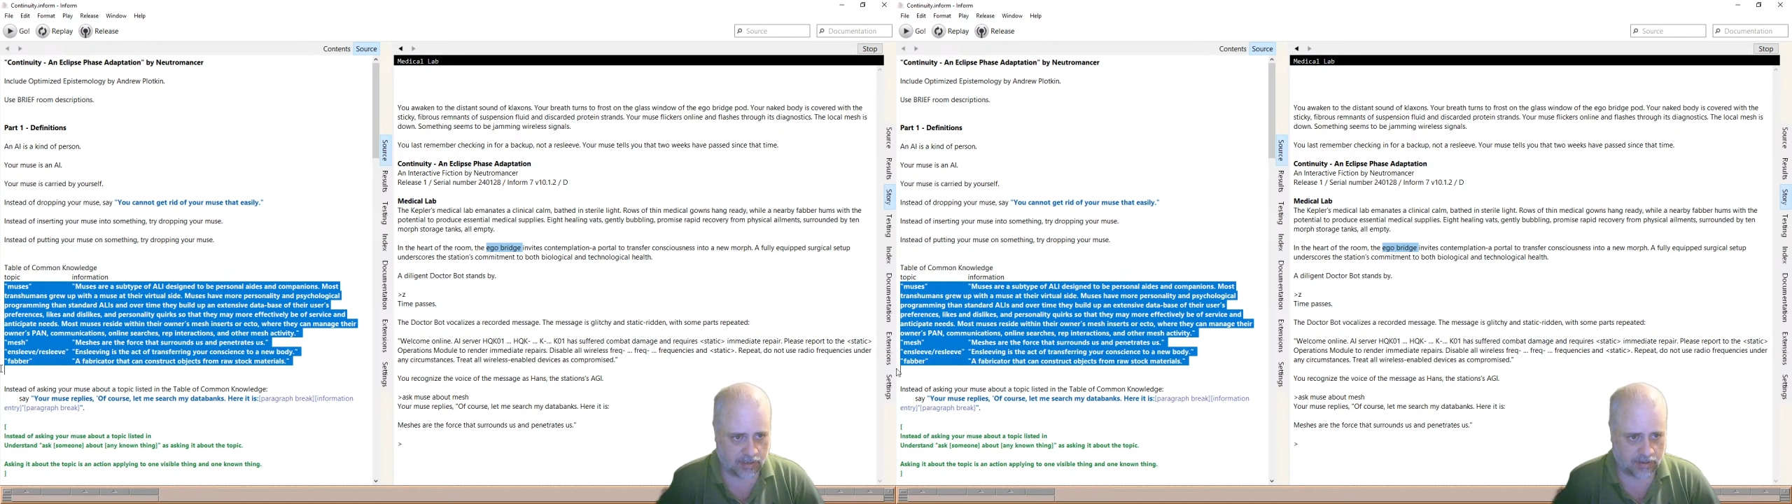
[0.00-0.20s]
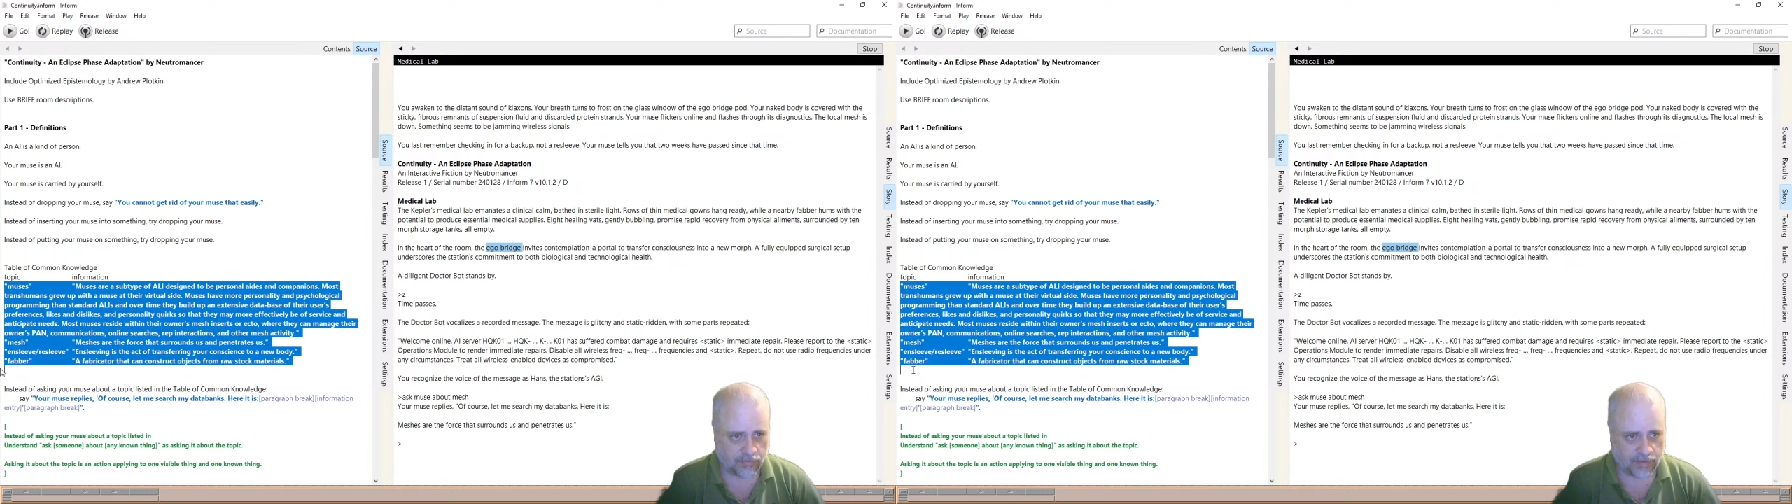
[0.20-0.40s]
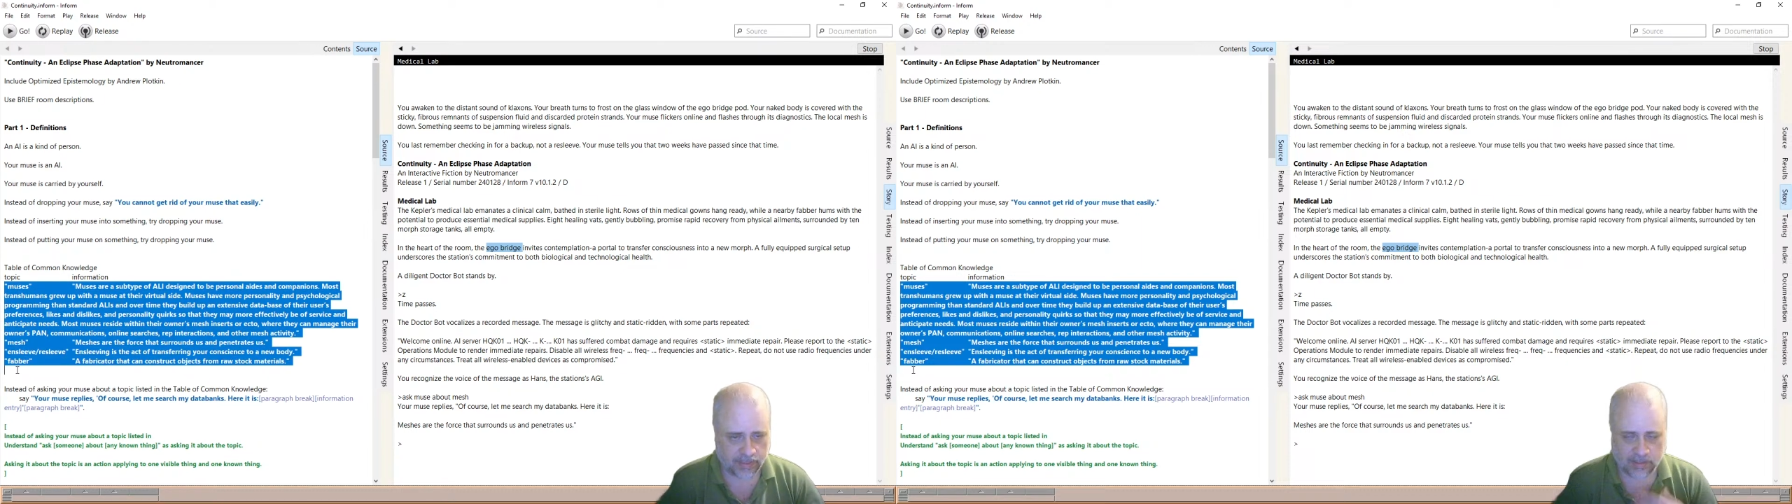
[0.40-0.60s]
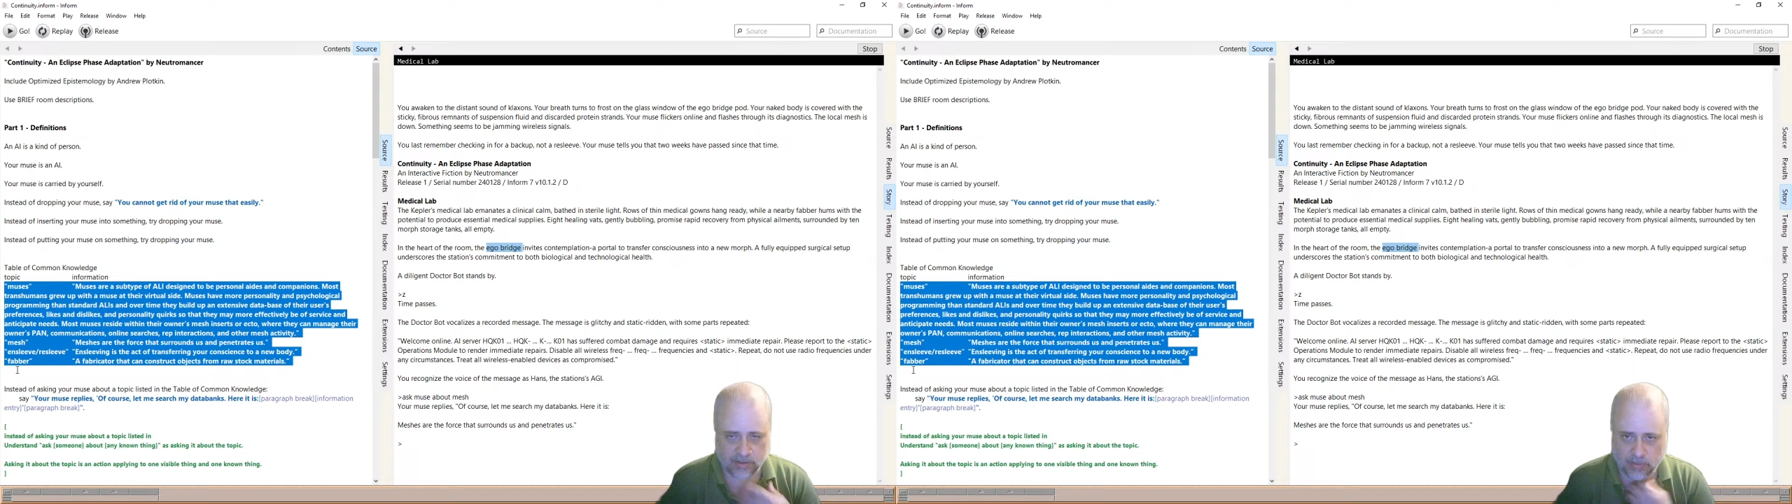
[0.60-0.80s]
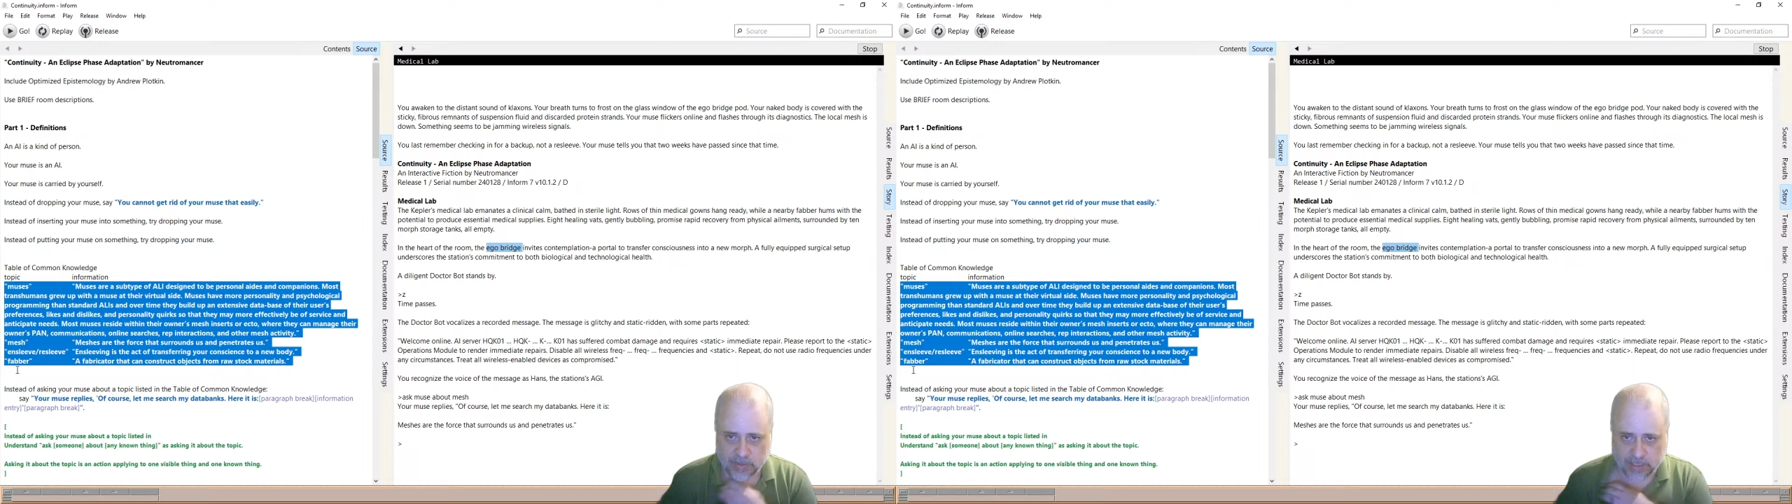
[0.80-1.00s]
You find an
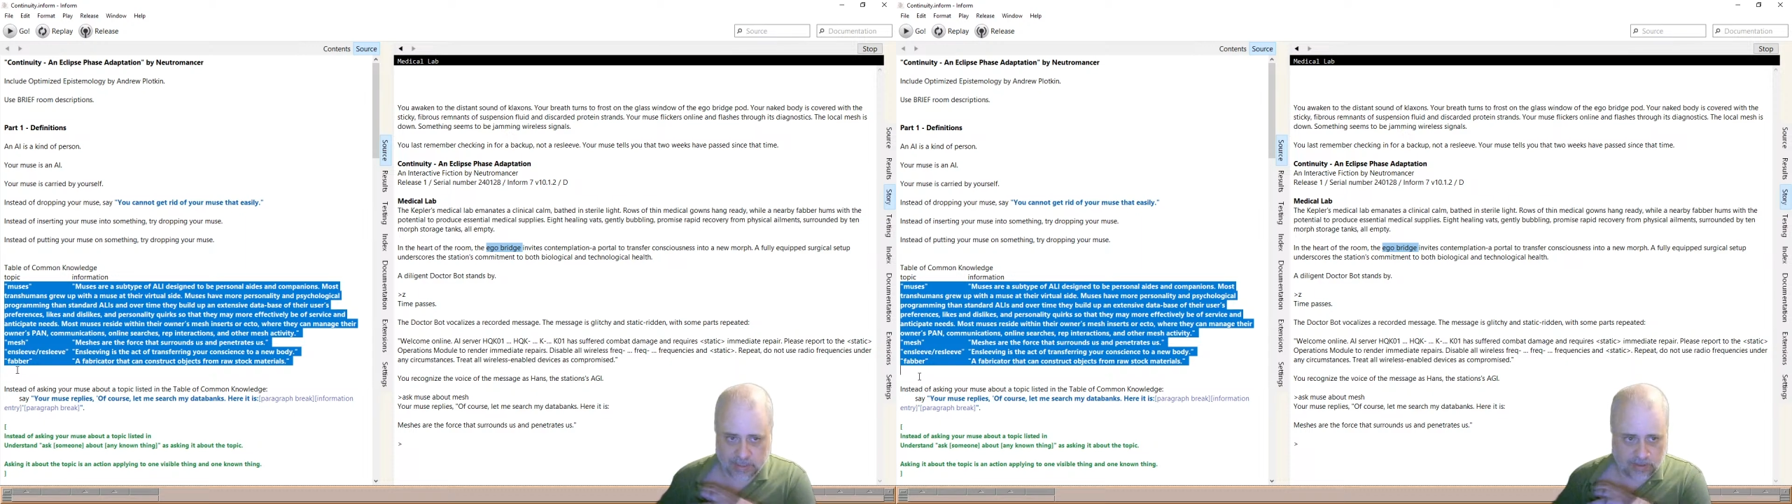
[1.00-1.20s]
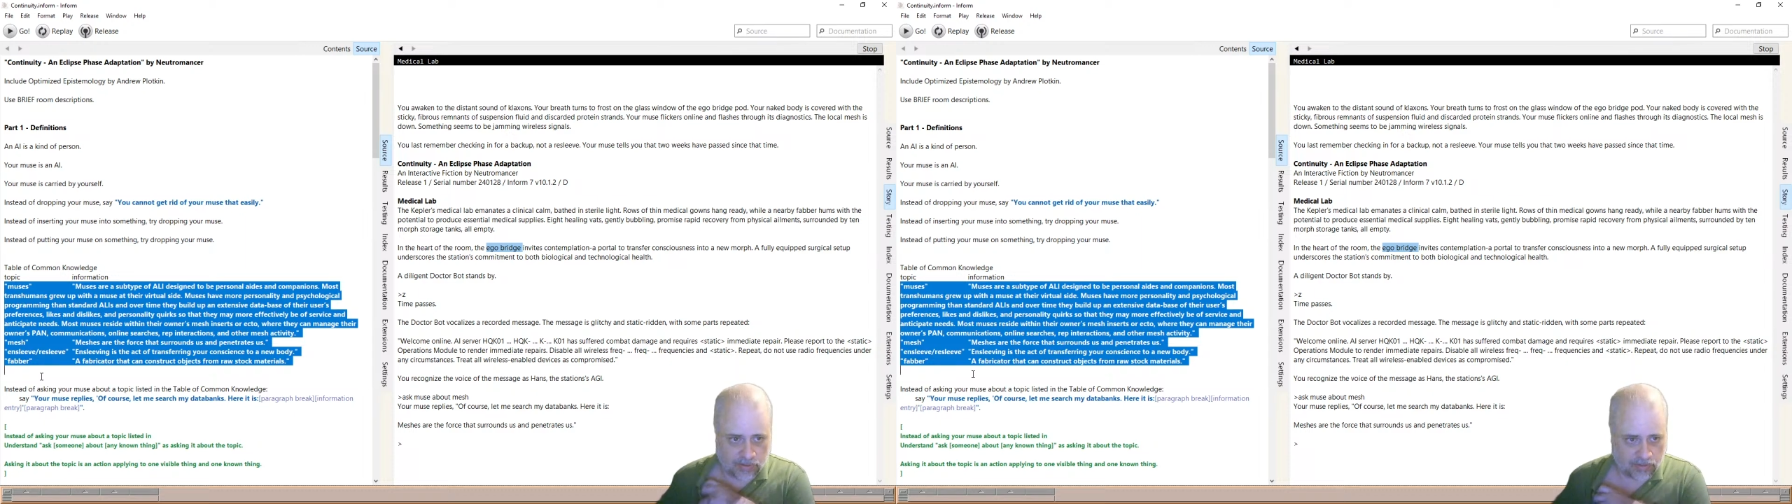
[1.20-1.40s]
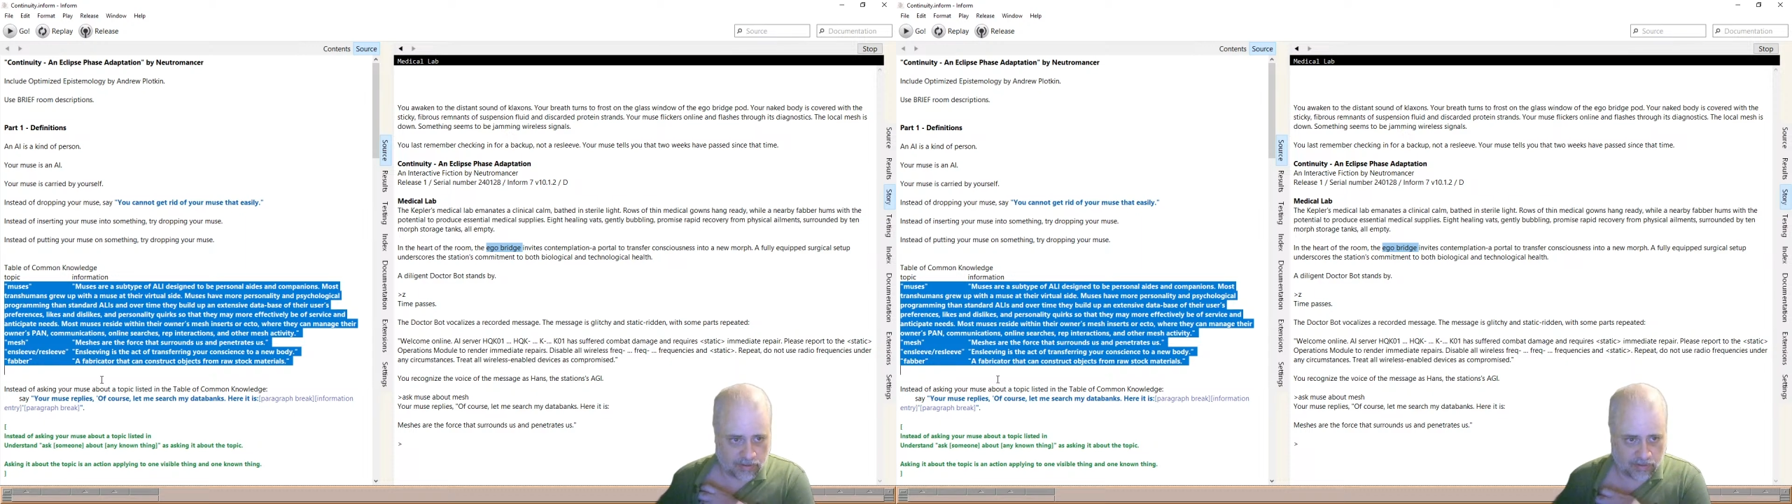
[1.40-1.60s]
object that you